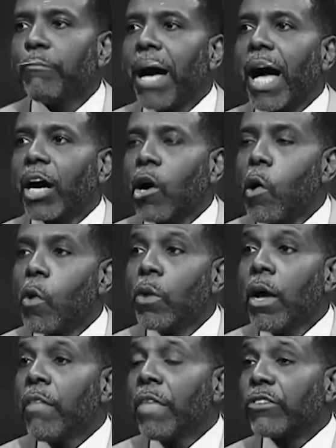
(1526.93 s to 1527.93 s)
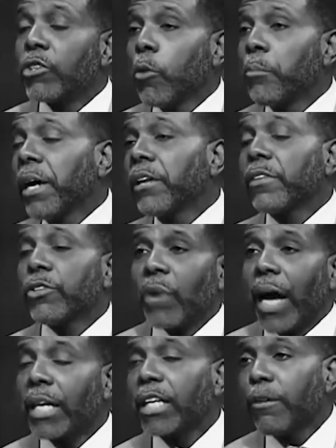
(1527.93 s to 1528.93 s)
by a code that's no better than
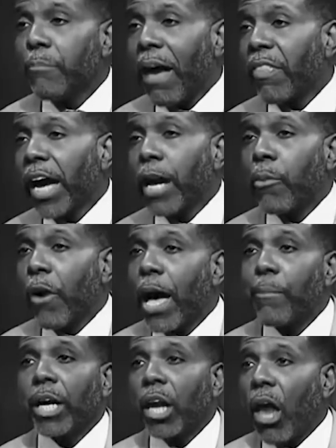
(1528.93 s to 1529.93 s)
trying to live by the Abrahamic